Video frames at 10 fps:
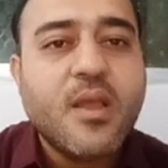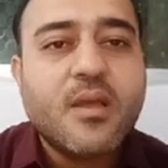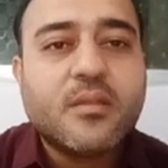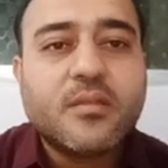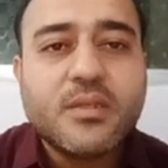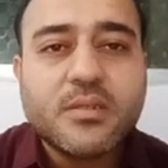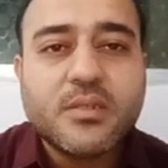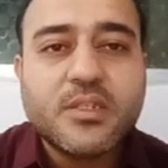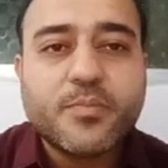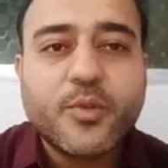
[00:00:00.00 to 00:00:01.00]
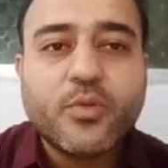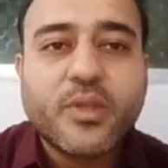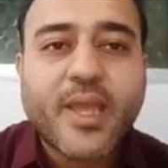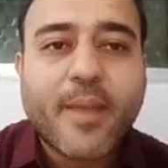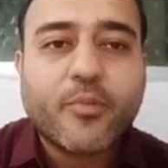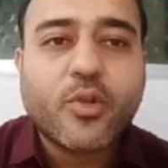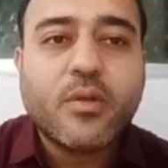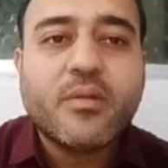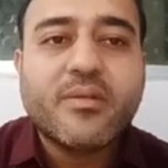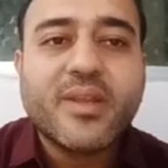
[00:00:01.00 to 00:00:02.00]
This dispute kept on
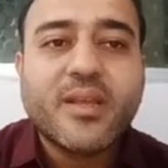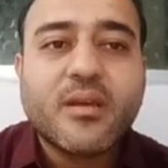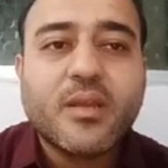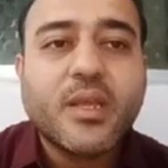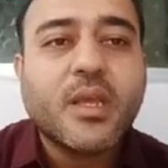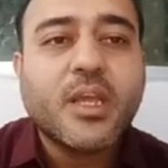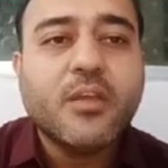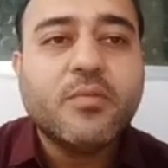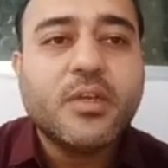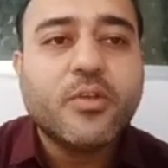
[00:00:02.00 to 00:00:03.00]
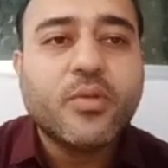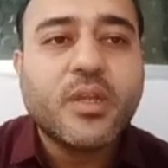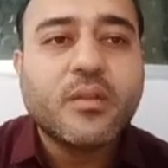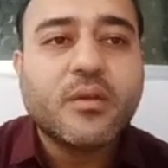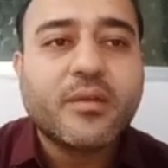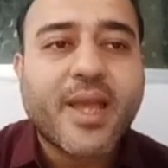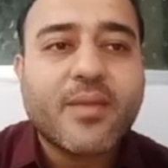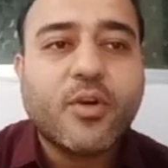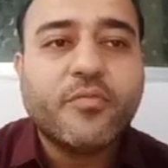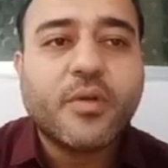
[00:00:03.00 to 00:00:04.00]
recurring even during the time
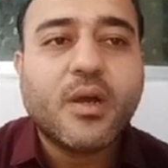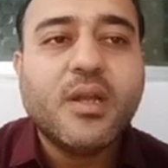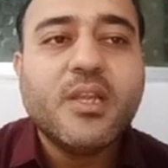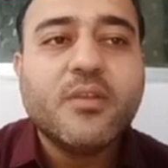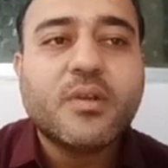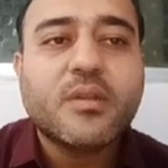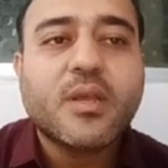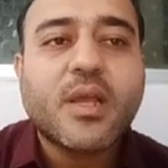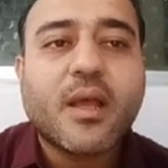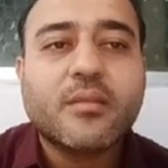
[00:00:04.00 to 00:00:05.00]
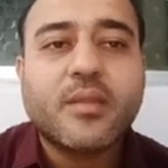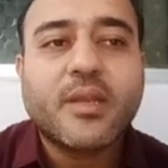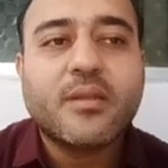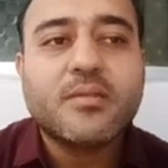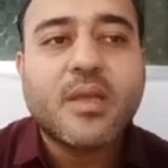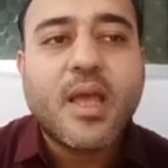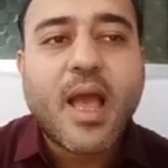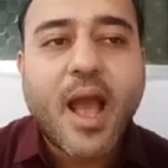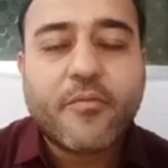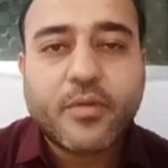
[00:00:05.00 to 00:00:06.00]
of Alivardi Khan, that is,
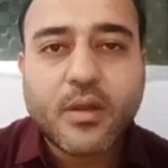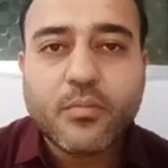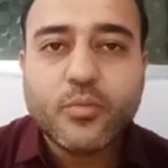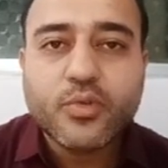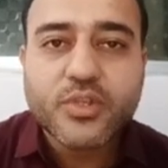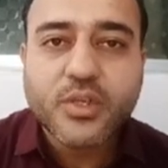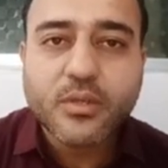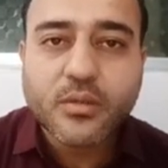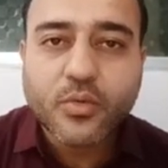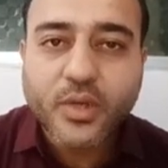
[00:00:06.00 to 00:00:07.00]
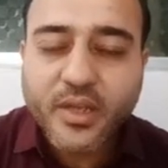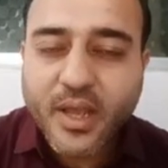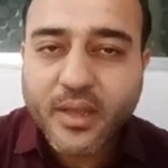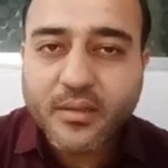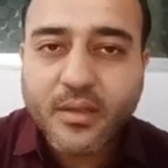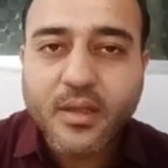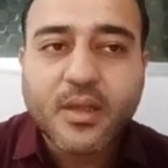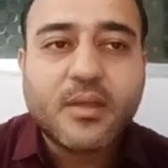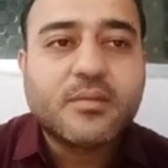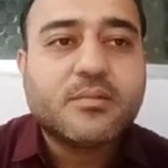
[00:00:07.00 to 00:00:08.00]
after Murshid Kuli Khan,
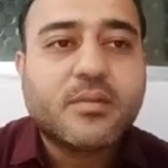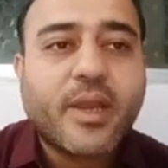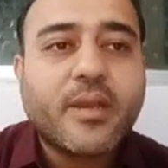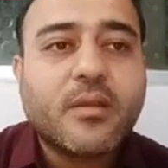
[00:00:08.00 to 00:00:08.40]
right?